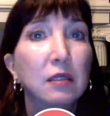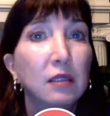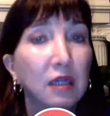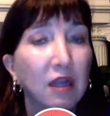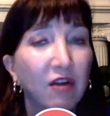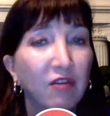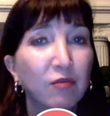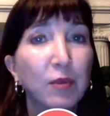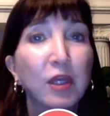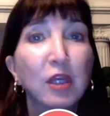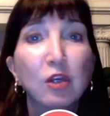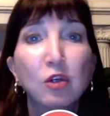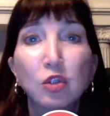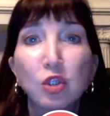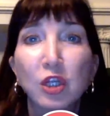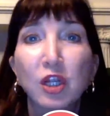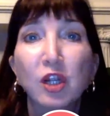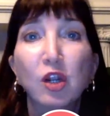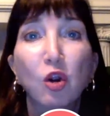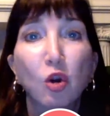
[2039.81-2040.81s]
government
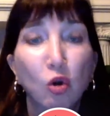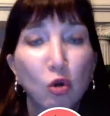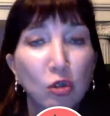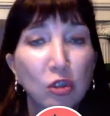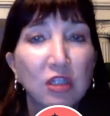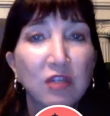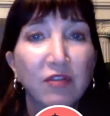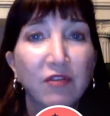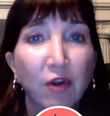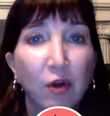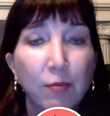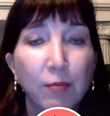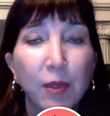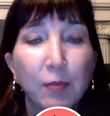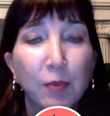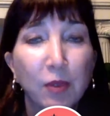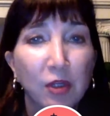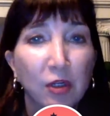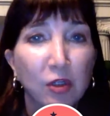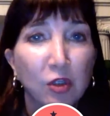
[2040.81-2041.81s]
usually hurts the very
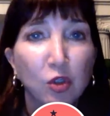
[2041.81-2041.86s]
people they're